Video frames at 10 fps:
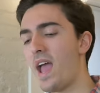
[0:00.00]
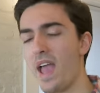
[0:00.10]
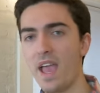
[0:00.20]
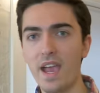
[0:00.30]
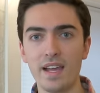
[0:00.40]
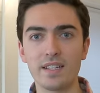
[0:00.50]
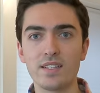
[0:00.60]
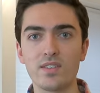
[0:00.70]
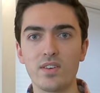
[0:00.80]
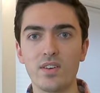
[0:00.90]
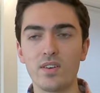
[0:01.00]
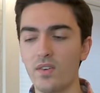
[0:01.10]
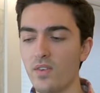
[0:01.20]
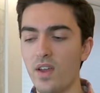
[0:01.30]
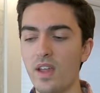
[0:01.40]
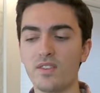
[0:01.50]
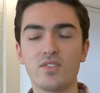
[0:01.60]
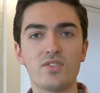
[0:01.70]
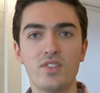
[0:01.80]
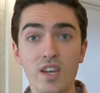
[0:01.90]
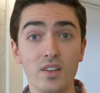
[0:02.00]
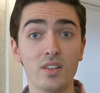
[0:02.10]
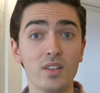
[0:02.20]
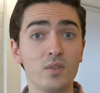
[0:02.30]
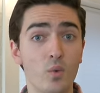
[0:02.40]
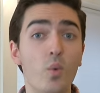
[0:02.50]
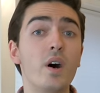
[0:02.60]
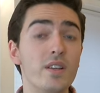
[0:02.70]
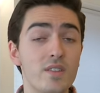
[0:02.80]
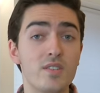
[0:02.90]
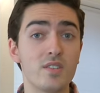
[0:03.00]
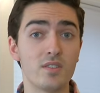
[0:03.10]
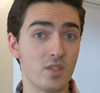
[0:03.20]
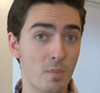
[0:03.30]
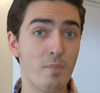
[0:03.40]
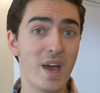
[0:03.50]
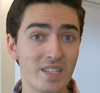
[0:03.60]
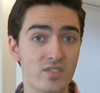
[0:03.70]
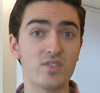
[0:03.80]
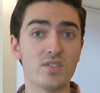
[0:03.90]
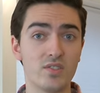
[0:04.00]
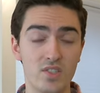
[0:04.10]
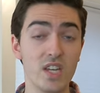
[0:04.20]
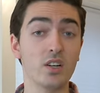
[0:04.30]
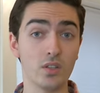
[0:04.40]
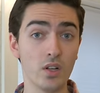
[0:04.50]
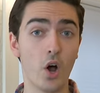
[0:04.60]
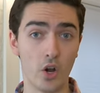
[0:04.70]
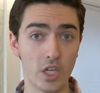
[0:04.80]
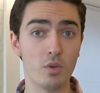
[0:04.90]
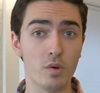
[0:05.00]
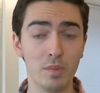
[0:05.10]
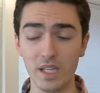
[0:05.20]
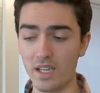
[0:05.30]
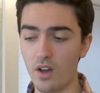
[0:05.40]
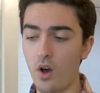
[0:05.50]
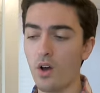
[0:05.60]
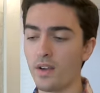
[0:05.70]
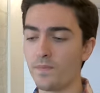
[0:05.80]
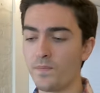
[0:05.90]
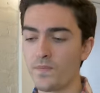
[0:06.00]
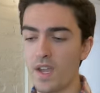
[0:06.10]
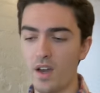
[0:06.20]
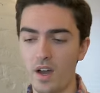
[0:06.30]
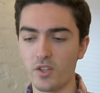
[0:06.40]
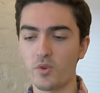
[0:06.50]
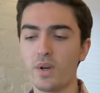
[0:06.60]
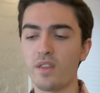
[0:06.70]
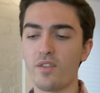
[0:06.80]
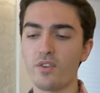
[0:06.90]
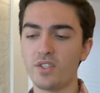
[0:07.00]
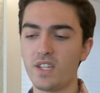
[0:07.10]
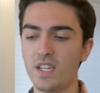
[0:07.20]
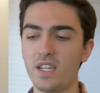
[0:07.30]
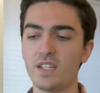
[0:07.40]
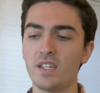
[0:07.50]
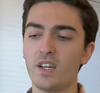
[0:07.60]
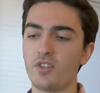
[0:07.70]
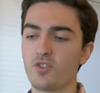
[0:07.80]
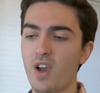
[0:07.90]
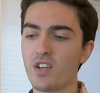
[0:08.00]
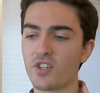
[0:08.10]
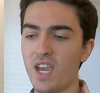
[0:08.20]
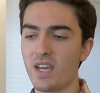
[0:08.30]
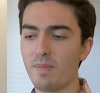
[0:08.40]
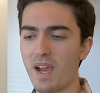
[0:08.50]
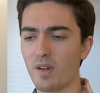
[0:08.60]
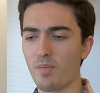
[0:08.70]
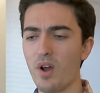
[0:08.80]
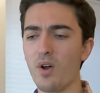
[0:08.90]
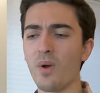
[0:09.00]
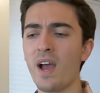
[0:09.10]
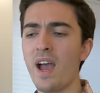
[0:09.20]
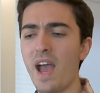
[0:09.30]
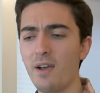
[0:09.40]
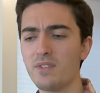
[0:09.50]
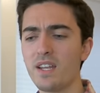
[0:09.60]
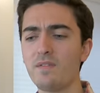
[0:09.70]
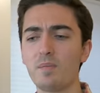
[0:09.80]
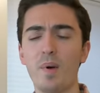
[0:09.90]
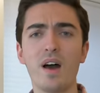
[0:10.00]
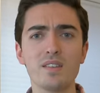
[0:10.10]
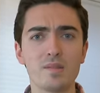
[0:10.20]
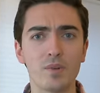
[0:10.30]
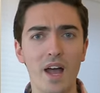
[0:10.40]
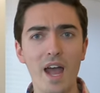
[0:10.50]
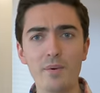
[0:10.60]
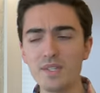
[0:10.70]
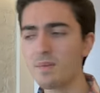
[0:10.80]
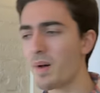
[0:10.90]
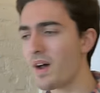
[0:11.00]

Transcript: and it still was the best deal, arguably, on a 2013 Trash Can Mac Pro. How is that even possible? How is it